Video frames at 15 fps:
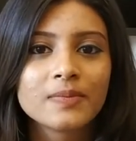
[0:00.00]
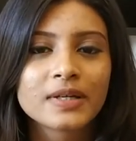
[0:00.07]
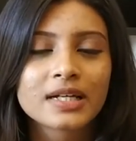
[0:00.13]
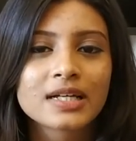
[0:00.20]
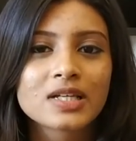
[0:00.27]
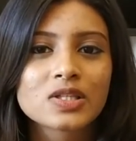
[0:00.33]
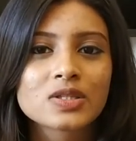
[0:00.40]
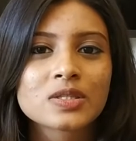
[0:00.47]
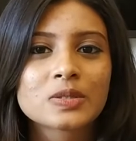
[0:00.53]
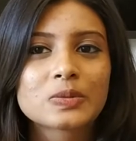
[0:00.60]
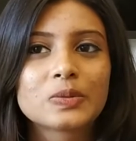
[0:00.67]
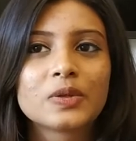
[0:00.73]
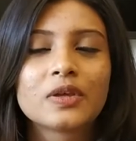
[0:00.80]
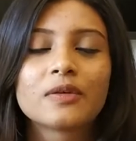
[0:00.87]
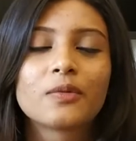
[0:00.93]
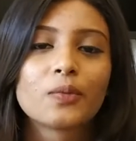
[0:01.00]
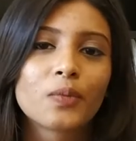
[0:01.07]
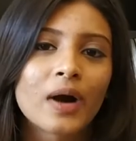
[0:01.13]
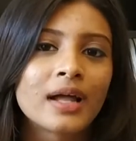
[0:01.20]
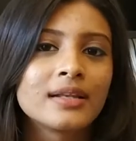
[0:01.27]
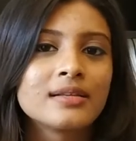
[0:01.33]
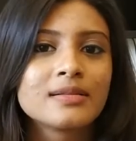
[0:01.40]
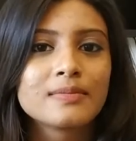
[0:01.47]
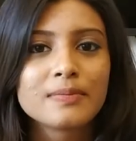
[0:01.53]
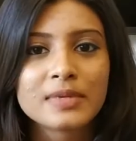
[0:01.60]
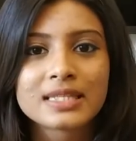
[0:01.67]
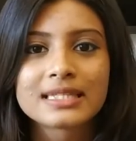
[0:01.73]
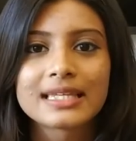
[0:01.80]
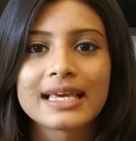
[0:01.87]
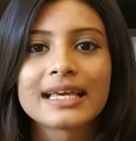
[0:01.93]
because one
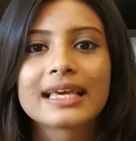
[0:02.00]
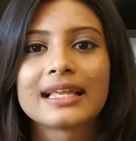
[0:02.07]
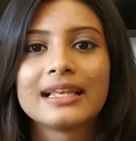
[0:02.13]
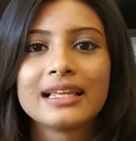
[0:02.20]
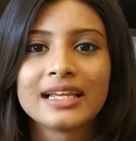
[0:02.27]
mistake can